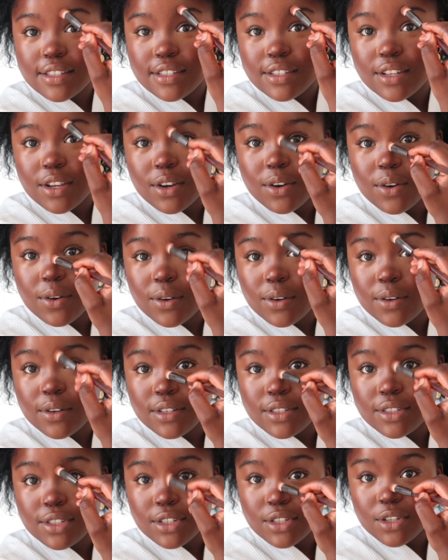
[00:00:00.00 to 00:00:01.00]
So
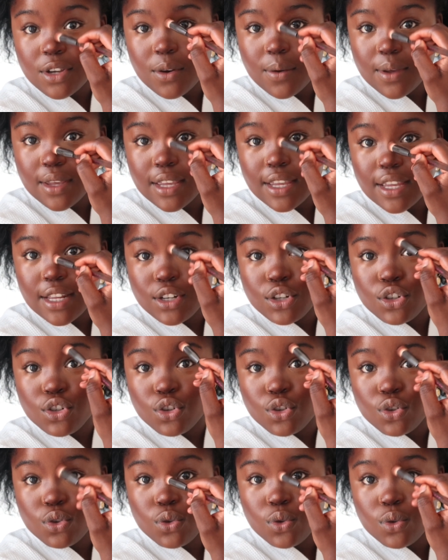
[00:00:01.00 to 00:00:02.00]
it's just going
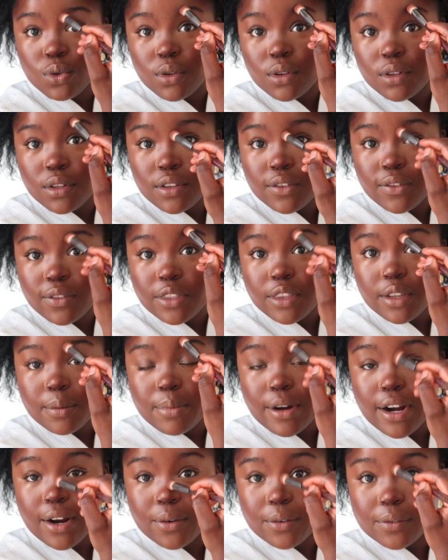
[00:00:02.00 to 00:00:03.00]
into the
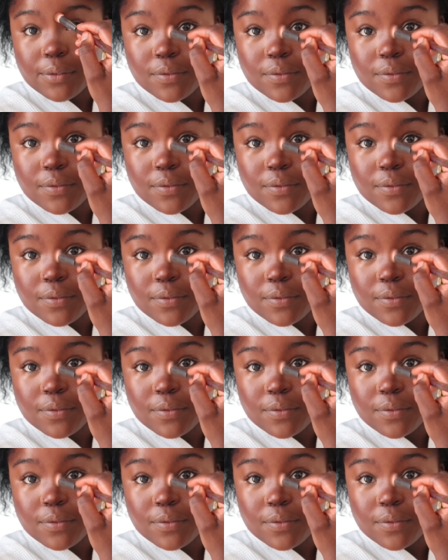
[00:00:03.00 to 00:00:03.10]
brow,